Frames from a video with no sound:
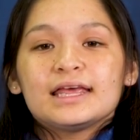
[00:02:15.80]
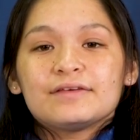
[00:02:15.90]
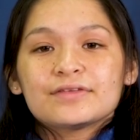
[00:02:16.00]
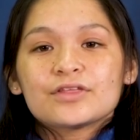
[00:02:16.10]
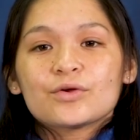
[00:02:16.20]

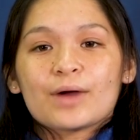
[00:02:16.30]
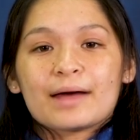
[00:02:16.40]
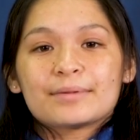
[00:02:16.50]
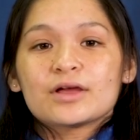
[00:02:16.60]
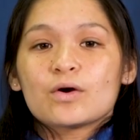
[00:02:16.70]
Even the
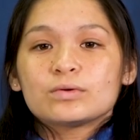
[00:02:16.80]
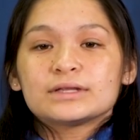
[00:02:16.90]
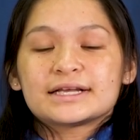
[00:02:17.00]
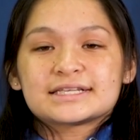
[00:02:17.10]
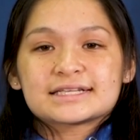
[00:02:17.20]
grab-and-go
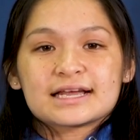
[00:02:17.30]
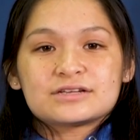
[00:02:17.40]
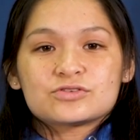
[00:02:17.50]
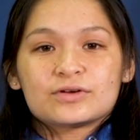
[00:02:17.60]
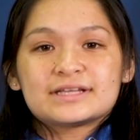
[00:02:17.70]
lunch
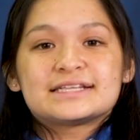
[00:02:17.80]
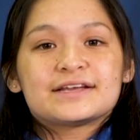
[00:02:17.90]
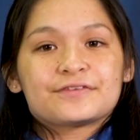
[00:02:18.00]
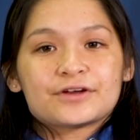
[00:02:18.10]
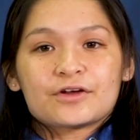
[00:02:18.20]
schedule is
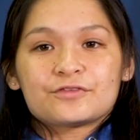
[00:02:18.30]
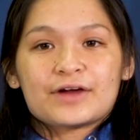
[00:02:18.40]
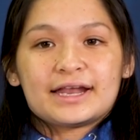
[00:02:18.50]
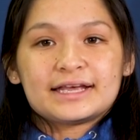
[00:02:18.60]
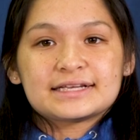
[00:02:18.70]
different on
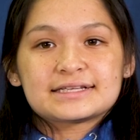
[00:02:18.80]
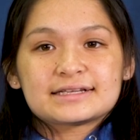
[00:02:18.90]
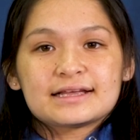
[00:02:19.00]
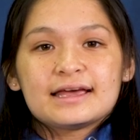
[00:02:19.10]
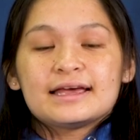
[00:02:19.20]

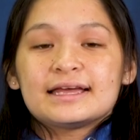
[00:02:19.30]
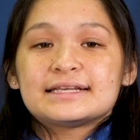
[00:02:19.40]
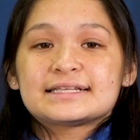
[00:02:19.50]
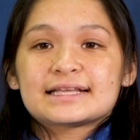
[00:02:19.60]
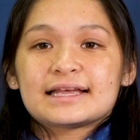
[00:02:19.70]
Fridays. It
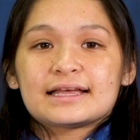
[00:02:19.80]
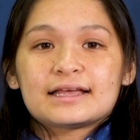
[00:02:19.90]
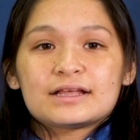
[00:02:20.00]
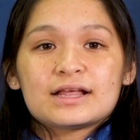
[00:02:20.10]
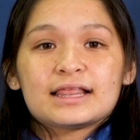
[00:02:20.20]
is
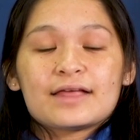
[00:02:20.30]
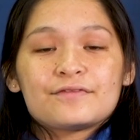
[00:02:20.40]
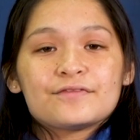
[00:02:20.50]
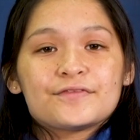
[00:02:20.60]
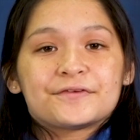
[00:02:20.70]

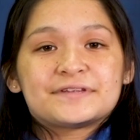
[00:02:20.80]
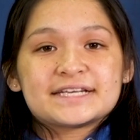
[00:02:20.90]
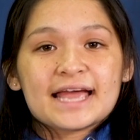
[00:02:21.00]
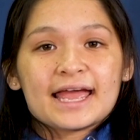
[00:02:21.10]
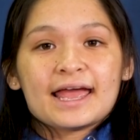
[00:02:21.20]
eleven
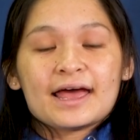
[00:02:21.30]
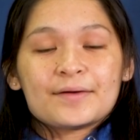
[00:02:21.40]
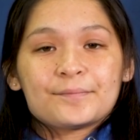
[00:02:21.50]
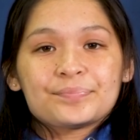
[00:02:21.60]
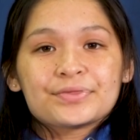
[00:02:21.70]
fifty a
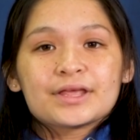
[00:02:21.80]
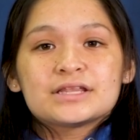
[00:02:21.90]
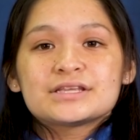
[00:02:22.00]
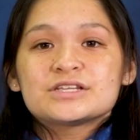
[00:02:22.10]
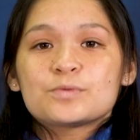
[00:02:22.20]
m
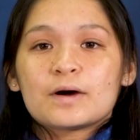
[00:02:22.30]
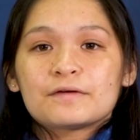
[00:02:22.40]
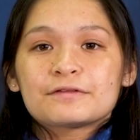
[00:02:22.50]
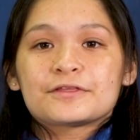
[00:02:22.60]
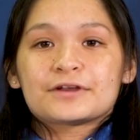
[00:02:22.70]
to
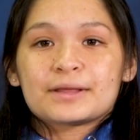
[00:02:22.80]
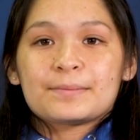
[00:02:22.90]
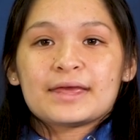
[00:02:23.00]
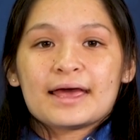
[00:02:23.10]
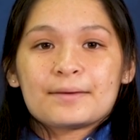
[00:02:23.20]
twelve thirty
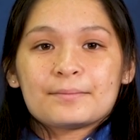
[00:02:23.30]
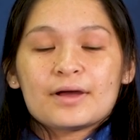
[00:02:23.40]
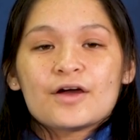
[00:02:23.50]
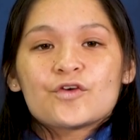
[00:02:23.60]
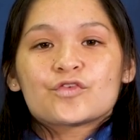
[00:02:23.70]
p m
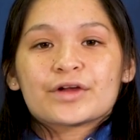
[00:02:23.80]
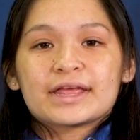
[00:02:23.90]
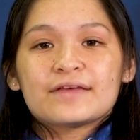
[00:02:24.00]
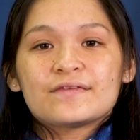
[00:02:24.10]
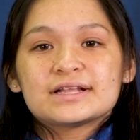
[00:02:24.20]
for
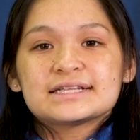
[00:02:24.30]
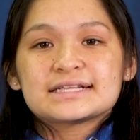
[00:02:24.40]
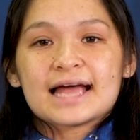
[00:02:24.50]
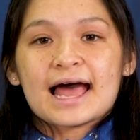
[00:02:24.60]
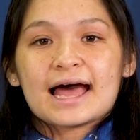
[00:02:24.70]

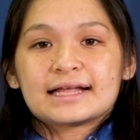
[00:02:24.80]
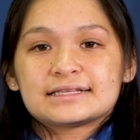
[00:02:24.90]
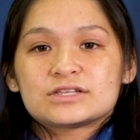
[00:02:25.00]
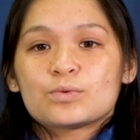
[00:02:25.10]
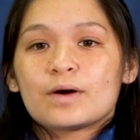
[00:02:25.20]
evens
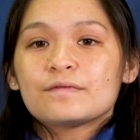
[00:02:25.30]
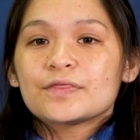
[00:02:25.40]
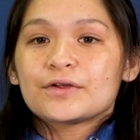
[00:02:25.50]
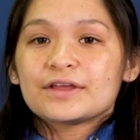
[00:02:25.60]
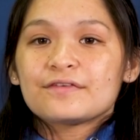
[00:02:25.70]
and twelve
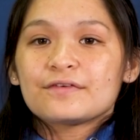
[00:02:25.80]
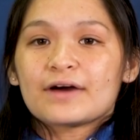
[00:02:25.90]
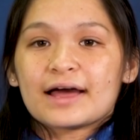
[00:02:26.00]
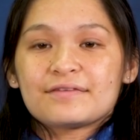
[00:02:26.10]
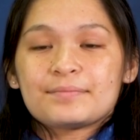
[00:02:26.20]

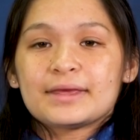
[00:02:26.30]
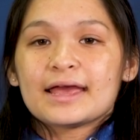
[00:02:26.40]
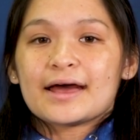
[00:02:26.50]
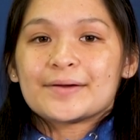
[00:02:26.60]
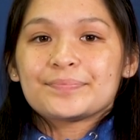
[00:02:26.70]
thirty-five p
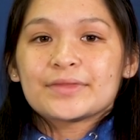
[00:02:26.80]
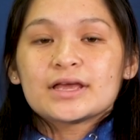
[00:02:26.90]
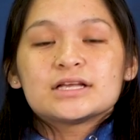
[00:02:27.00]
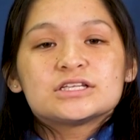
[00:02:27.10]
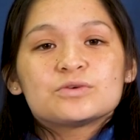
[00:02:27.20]
m
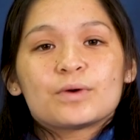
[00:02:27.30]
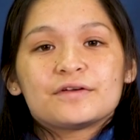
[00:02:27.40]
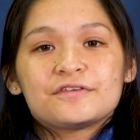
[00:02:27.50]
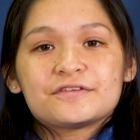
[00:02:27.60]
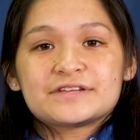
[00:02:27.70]
to
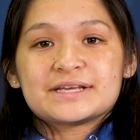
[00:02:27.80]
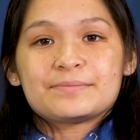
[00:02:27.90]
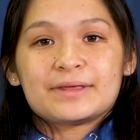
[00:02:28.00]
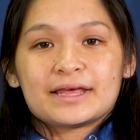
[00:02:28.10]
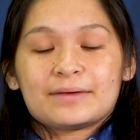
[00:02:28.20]
one fifteen
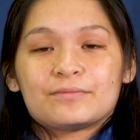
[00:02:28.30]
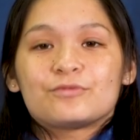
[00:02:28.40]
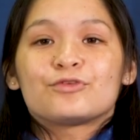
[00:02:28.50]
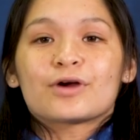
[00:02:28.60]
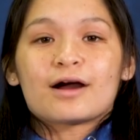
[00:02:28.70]
p m
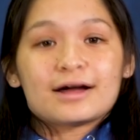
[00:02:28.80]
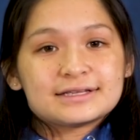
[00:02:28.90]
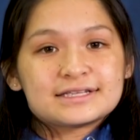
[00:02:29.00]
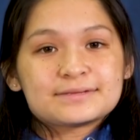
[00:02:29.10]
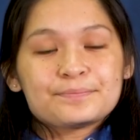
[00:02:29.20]
for
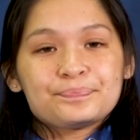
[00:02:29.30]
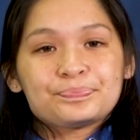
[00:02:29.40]
odds.